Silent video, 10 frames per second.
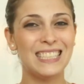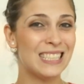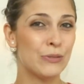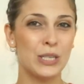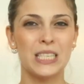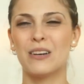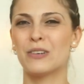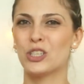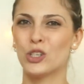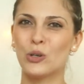This was
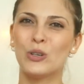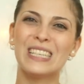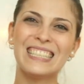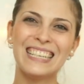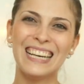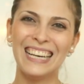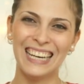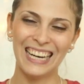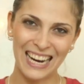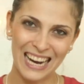our short
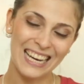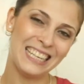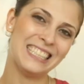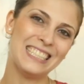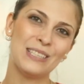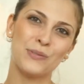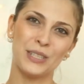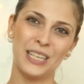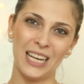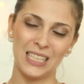guidance
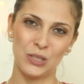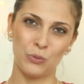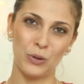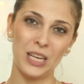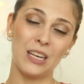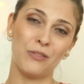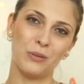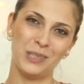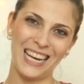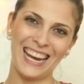for next week,
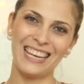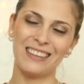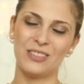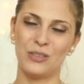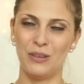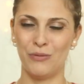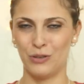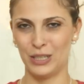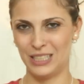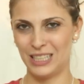from the eighth to the
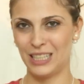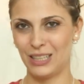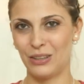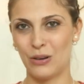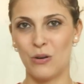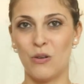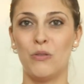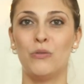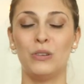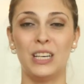fourteenth
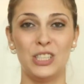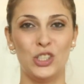of uh,